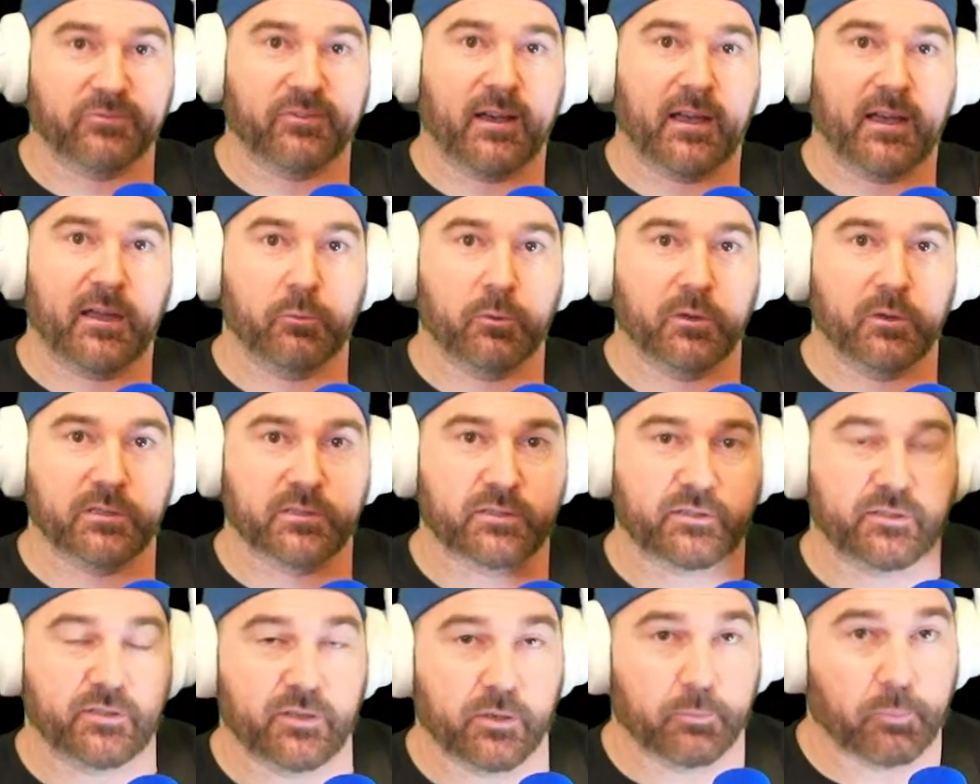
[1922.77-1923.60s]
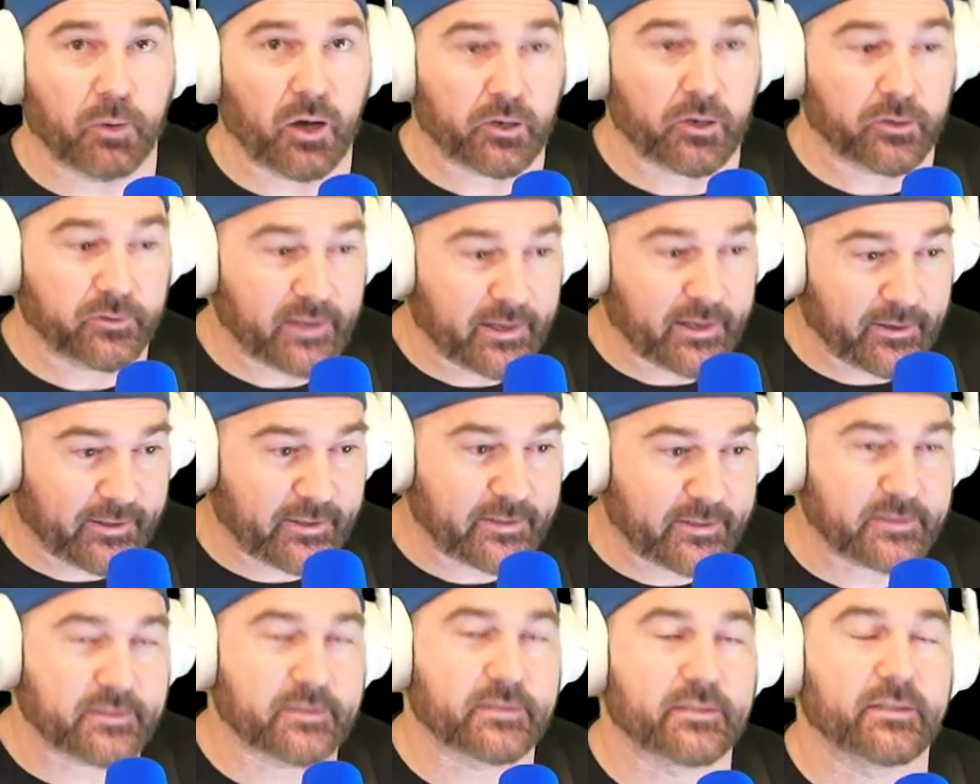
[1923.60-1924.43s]
what your bottleneck
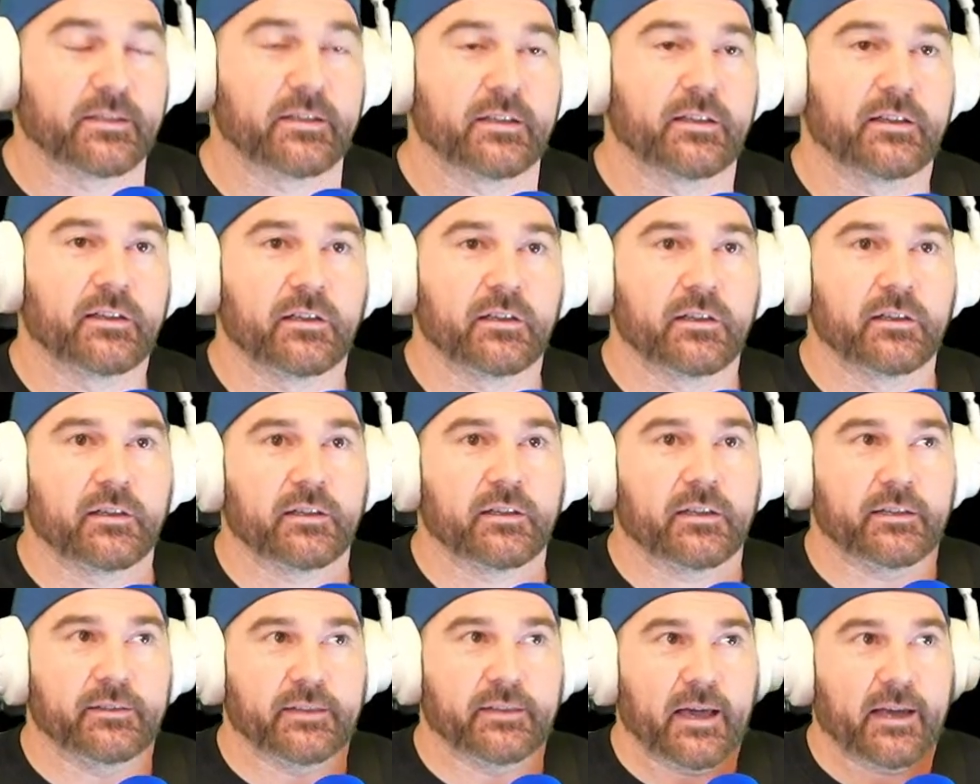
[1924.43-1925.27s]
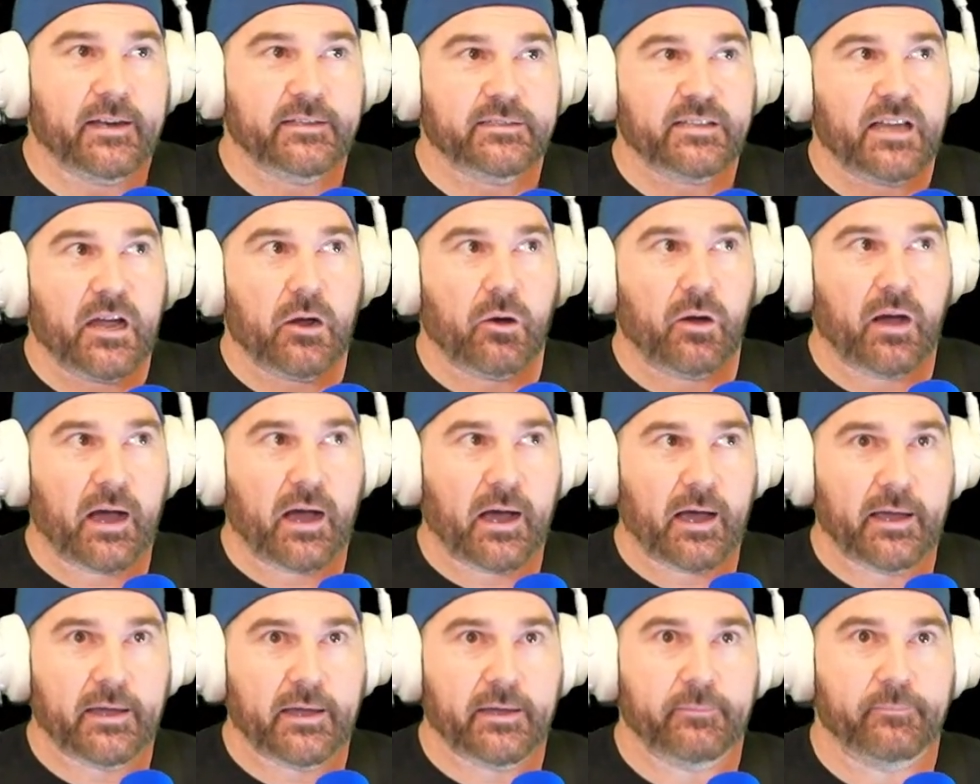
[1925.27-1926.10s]
is. And that is how
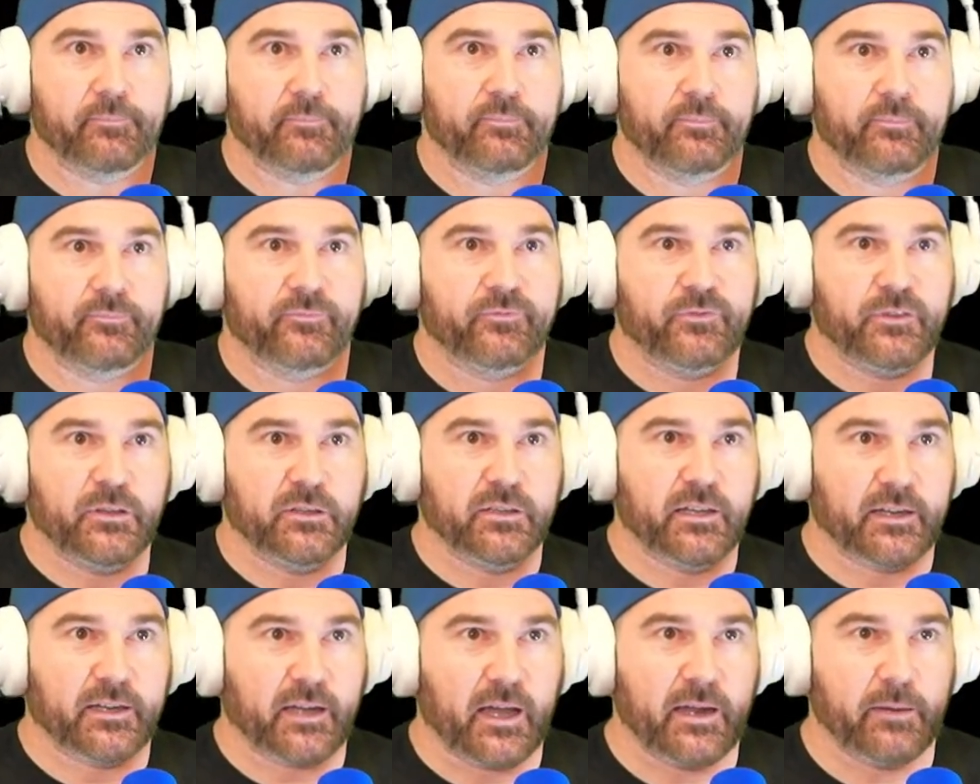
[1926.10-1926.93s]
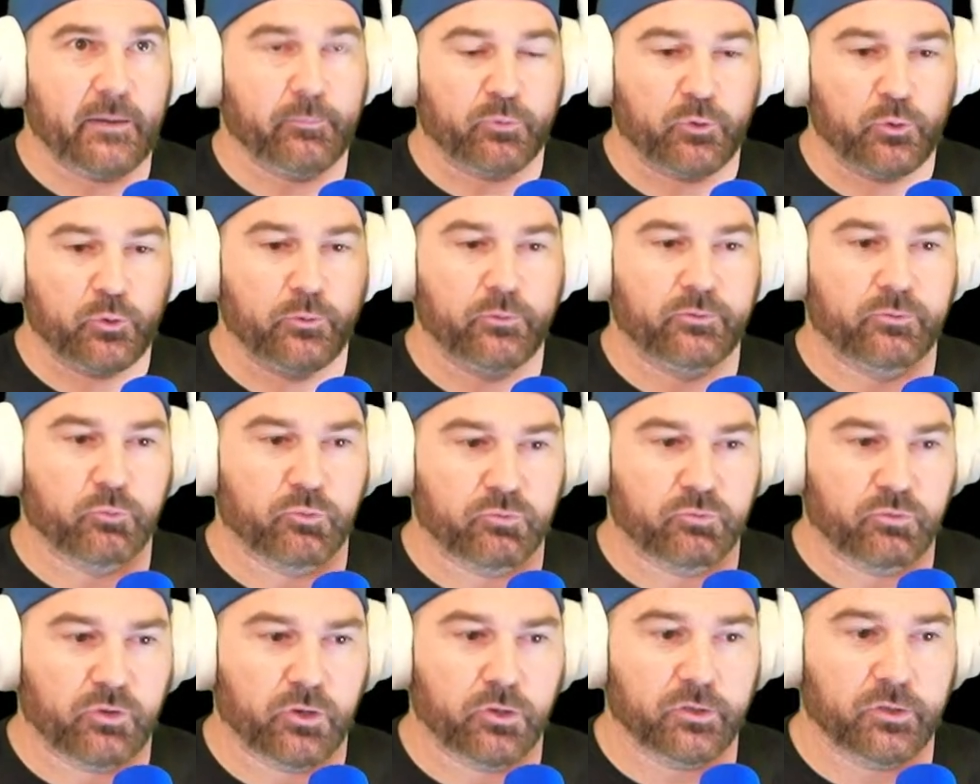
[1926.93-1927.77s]
I feel like I improved
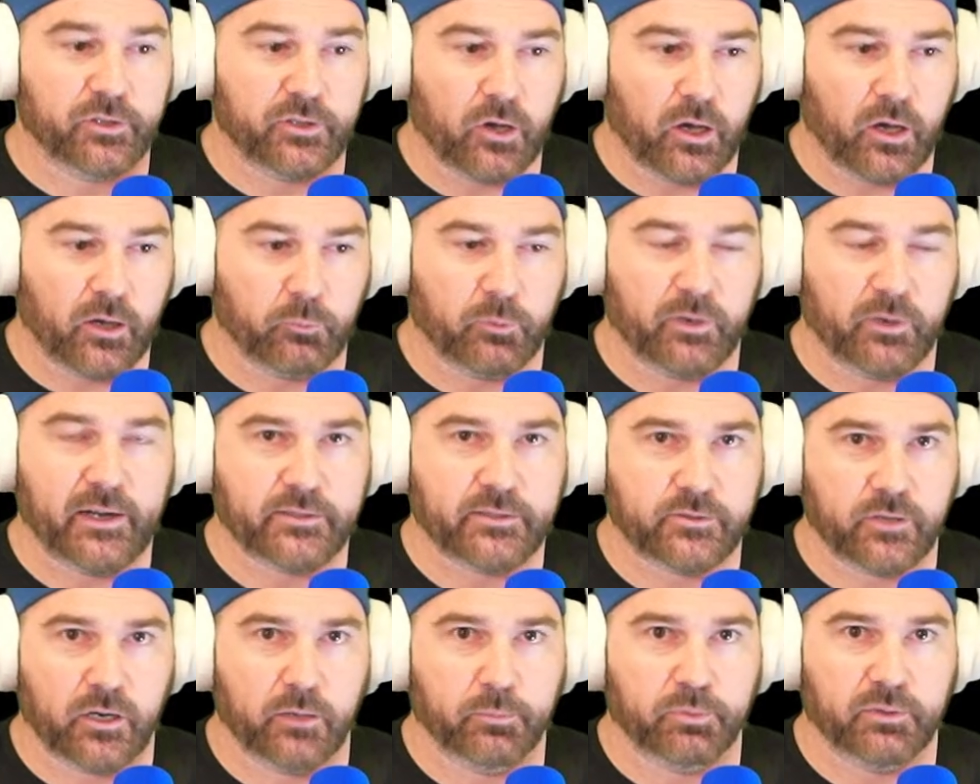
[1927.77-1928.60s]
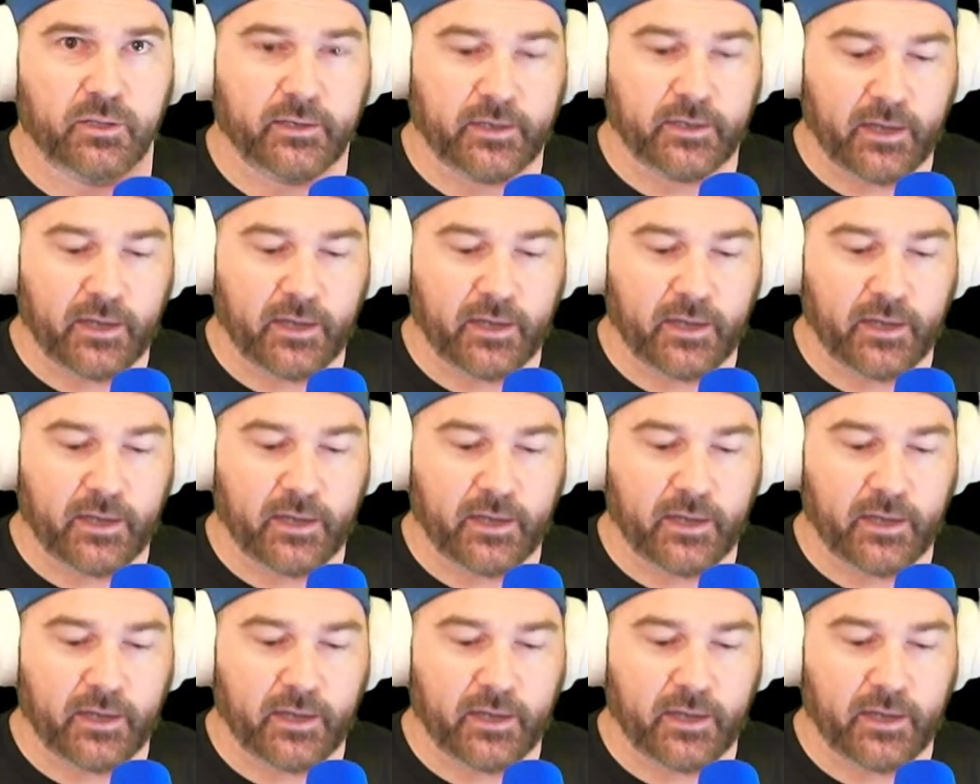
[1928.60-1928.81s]
early on when I started playing.